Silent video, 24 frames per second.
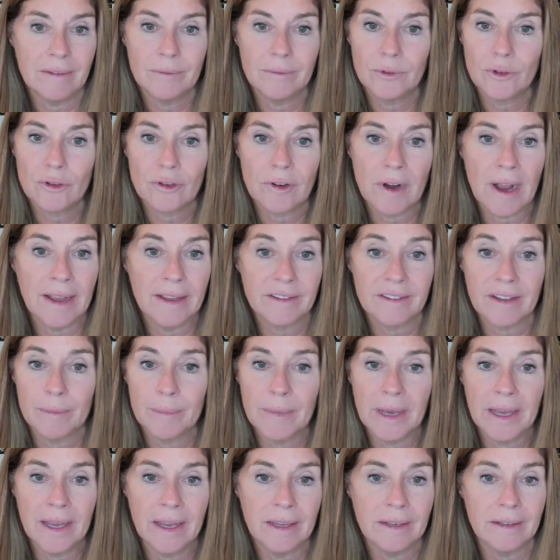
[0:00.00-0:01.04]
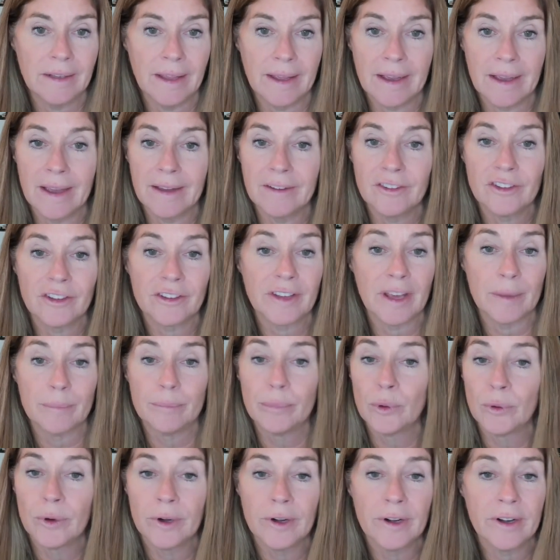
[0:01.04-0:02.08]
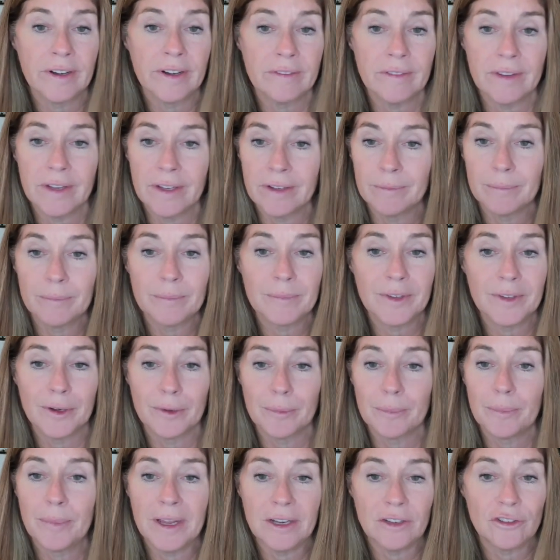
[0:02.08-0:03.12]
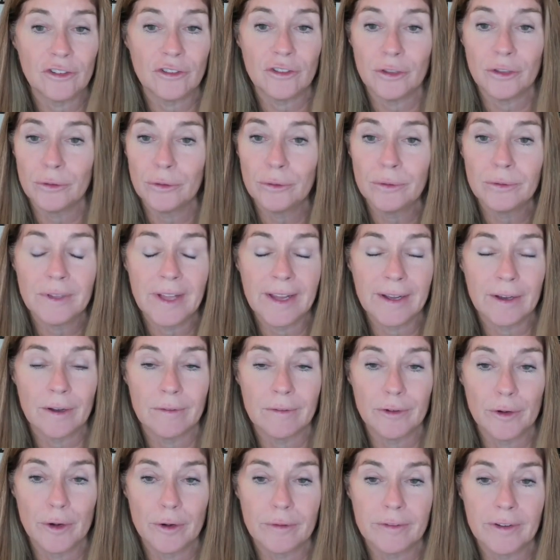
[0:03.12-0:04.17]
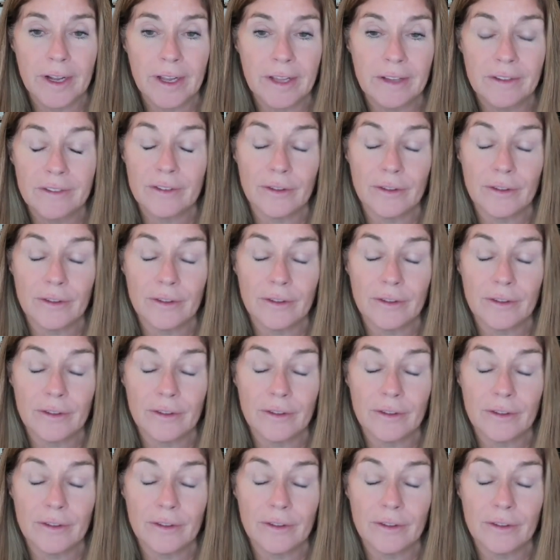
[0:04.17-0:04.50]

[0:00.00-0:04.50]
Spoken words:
try as I might, like I just get bored in, page 2, like over and over again.